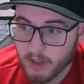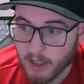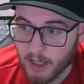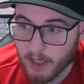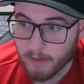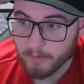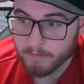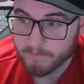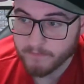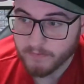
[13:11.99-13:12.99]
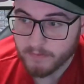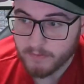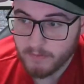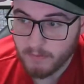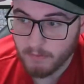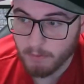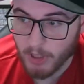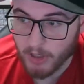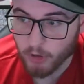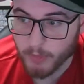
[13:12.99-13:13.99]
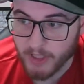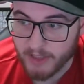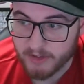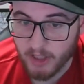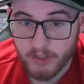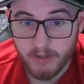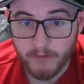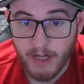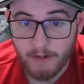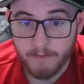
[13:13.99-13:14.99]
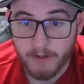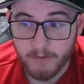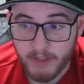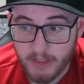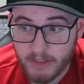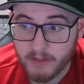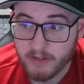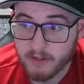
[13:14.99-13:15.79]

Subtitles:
But an OPS under 550,